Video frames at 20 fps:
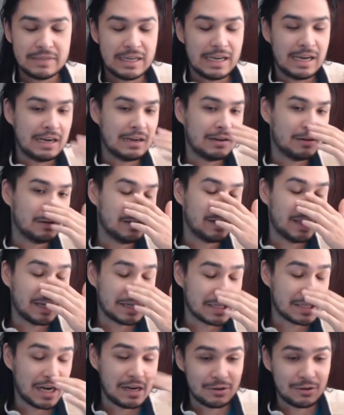I don't, like I
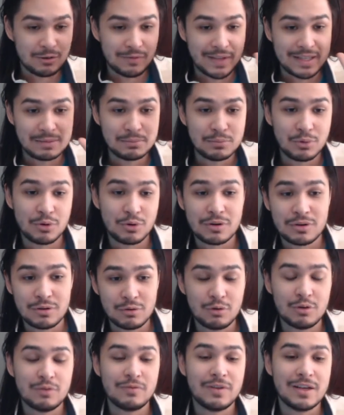said, I don't know if that's important
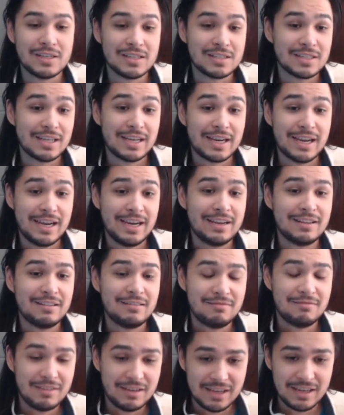or if that's just like, hey,
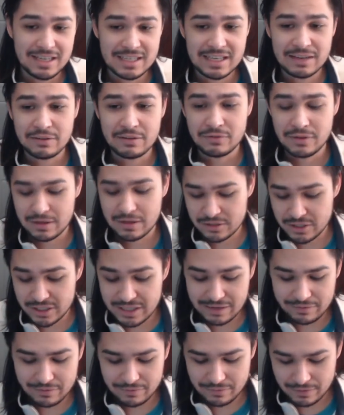he's having fun, she's
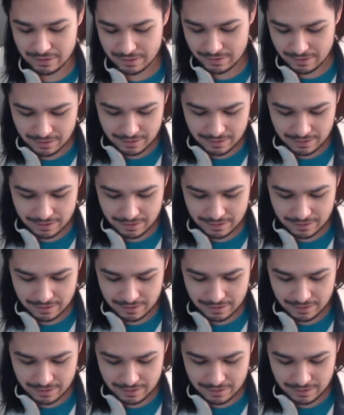having fun.